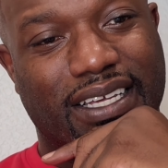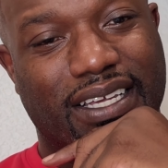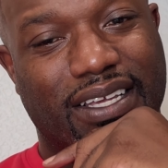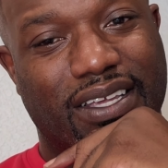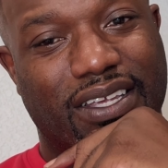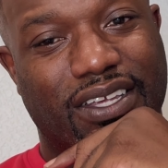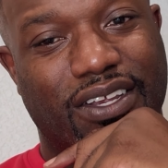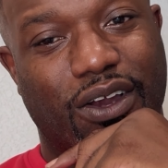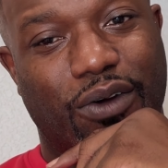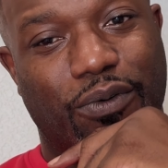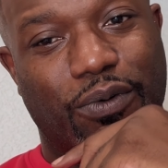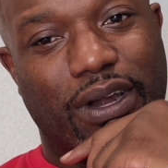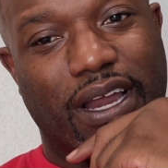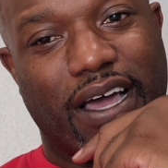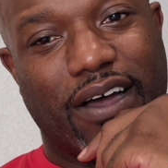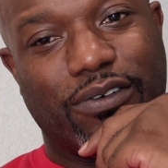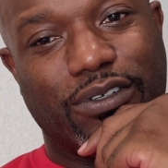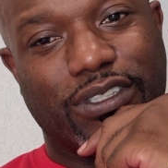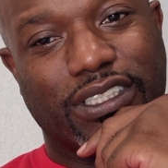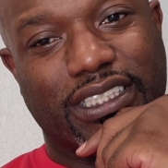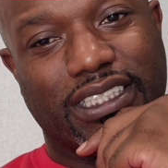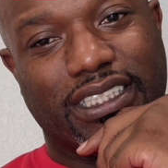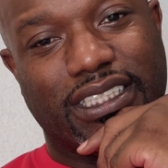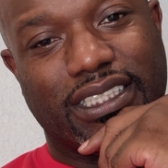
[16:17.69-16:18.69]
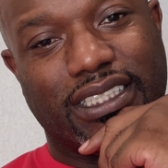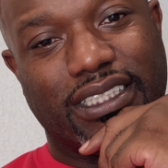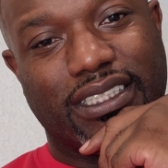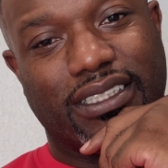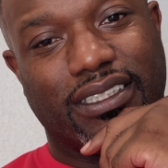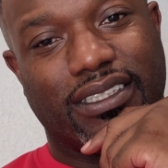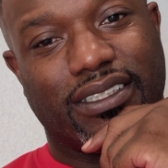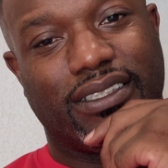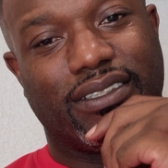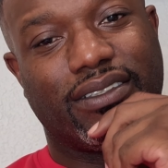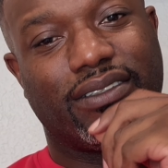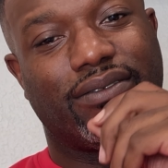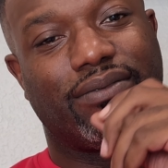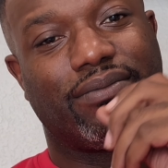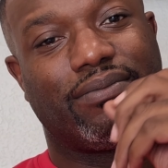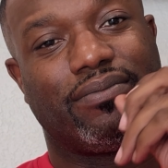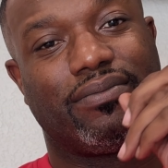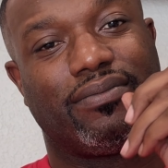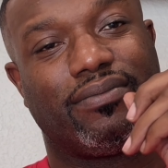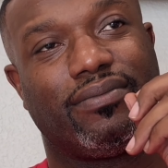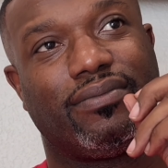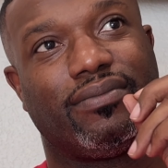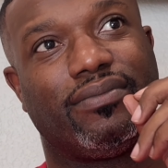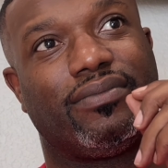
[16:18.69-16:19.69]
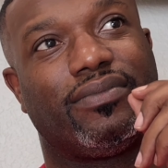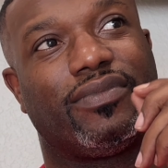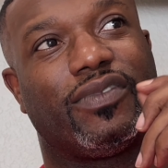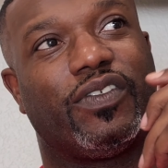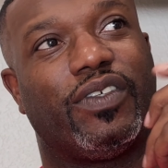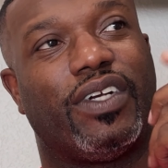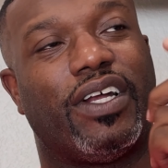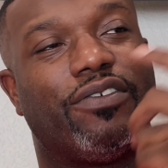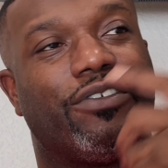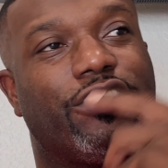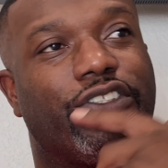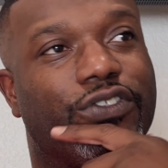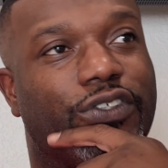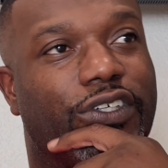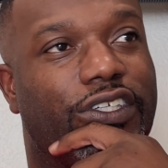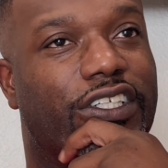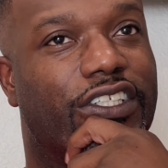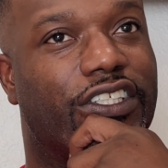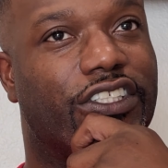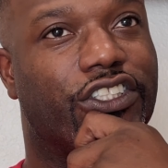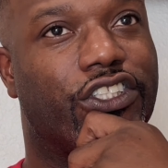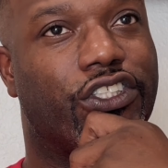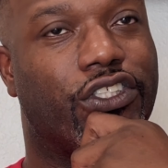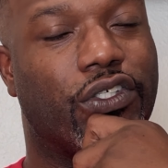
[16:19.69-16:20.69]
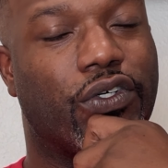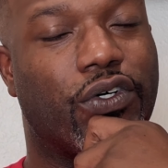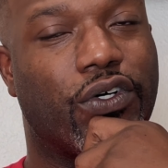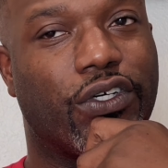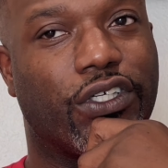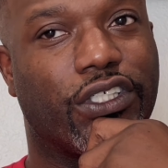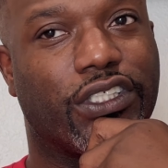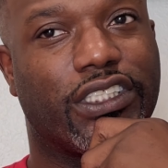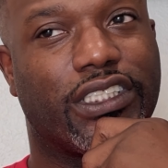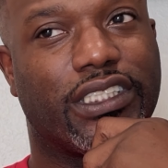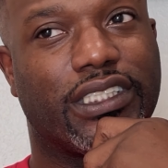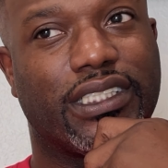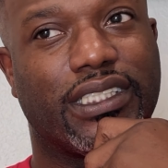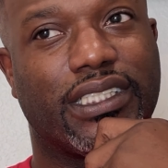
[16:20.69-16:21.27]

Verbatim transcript: you know, when I was when I was running the stores,